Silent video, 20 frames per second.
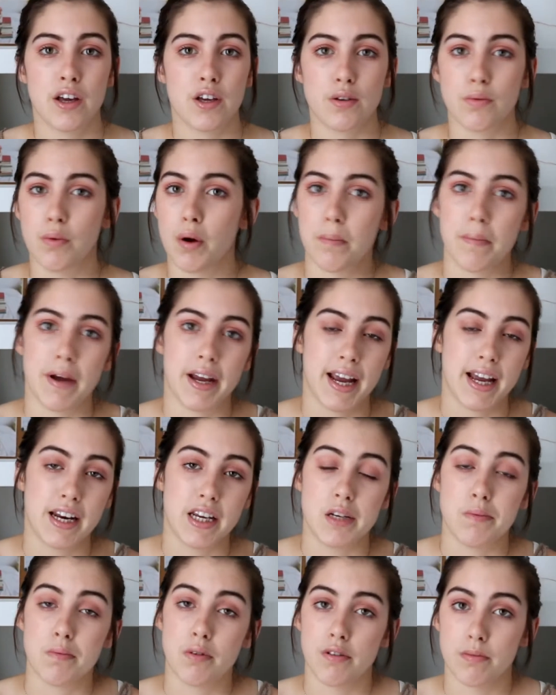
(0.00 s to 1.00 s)
you won't make
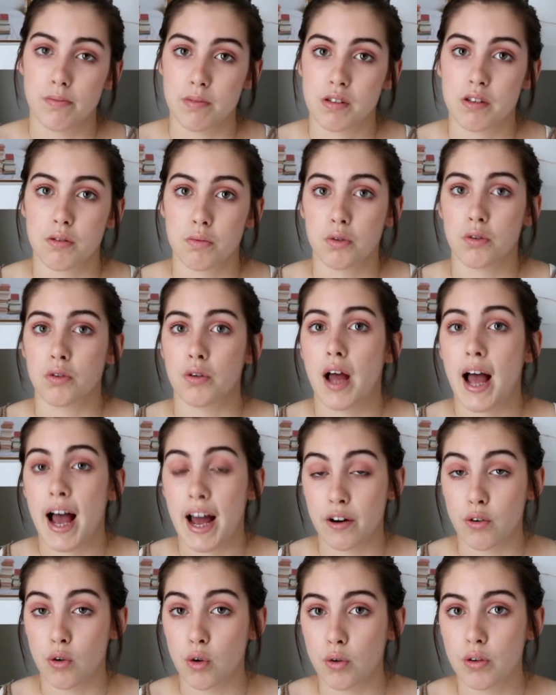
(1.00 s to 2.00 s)
any improvements
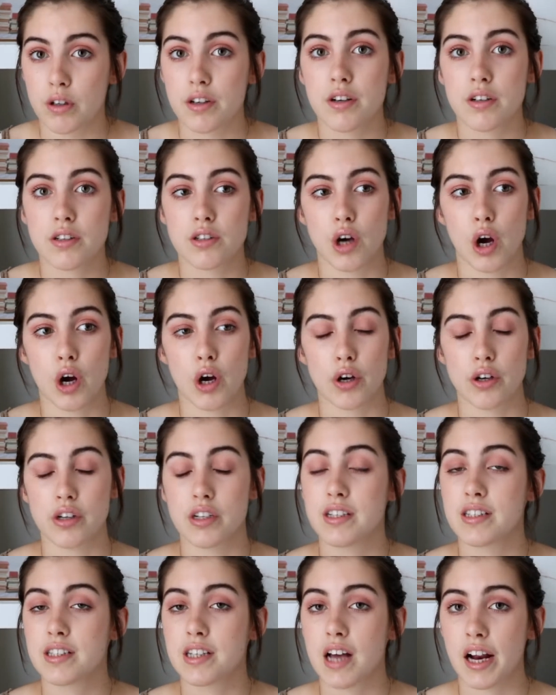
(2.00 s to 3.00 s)
at all. So
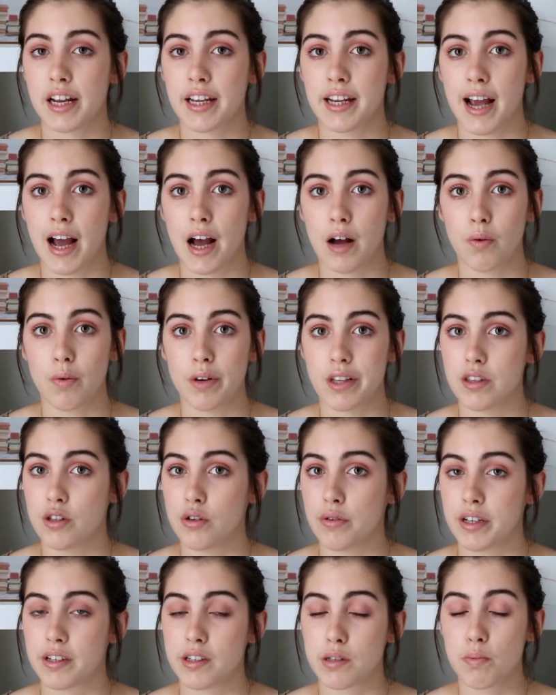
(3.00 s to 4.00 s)
just starting out with
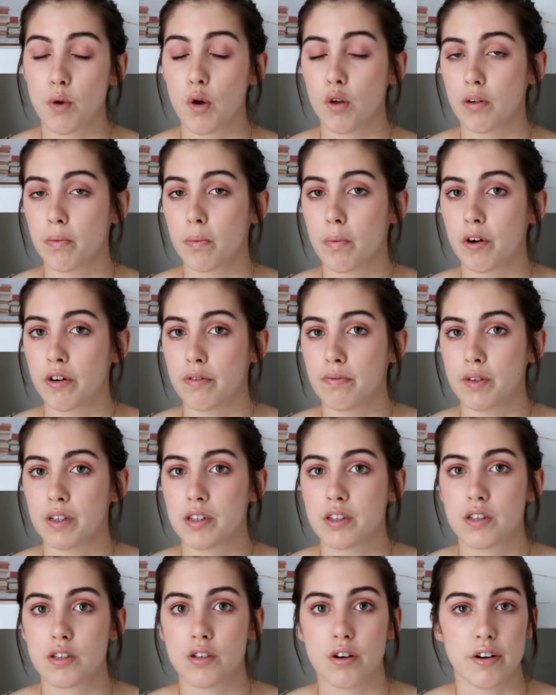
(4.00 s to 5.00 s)
doing small
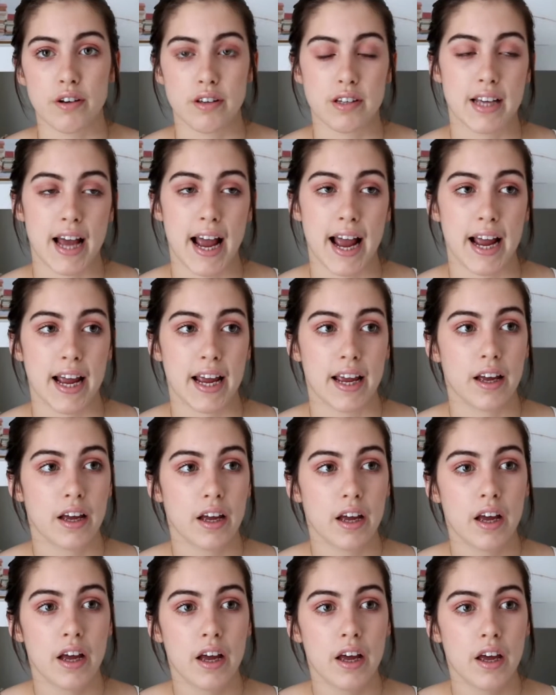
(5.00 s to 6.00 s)
improvements. So say
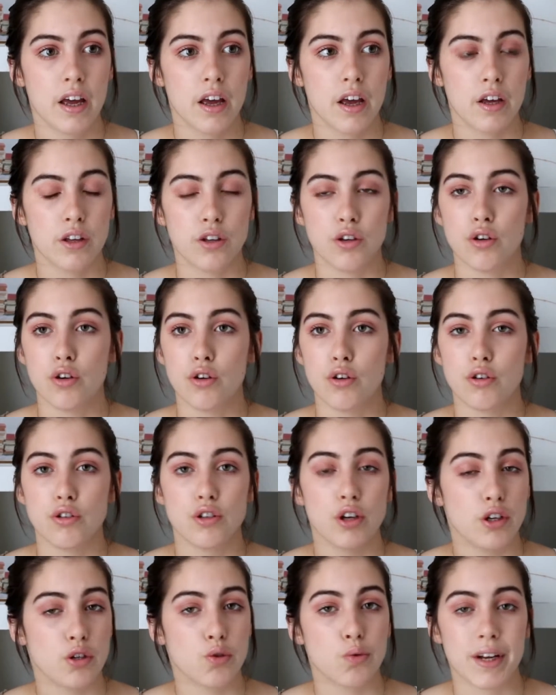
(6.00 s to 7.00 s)
you
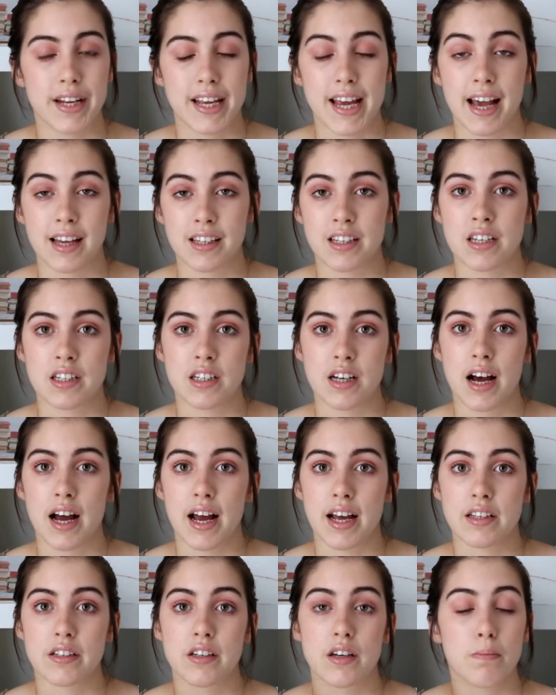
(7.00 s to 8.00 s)
don't do any
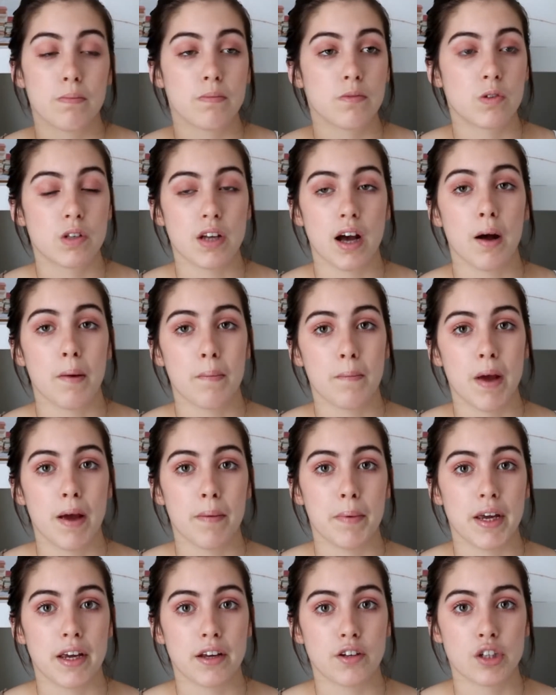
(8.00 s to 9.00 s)
exercise, start
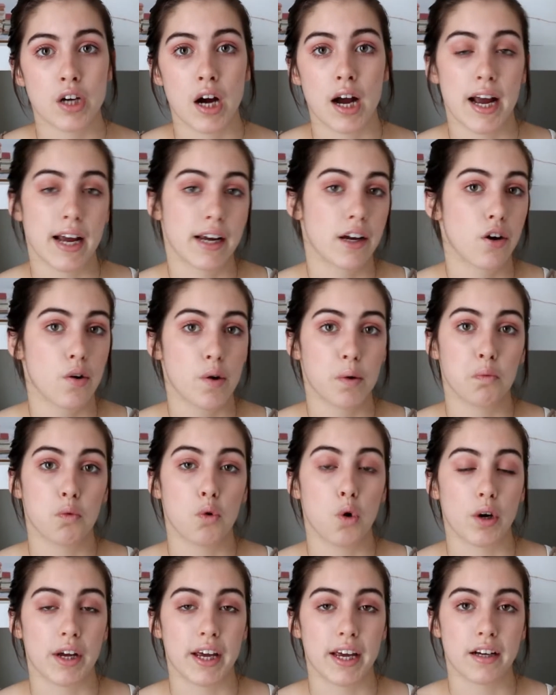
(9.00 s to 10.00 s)
maybe trying going
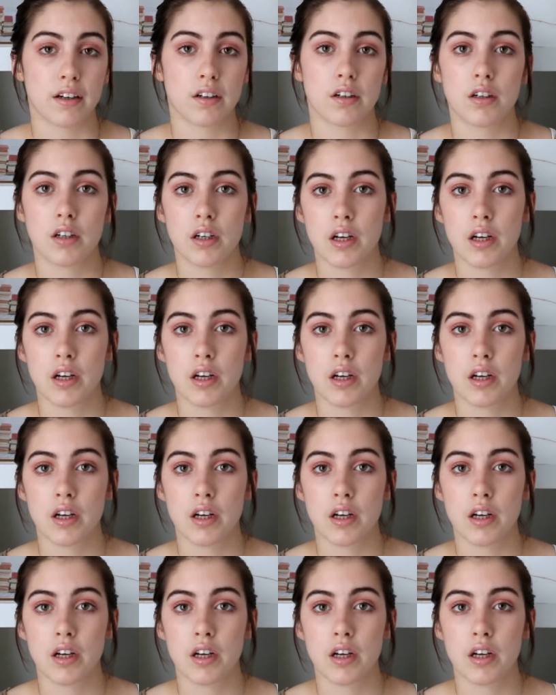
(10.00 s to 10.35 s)
walking.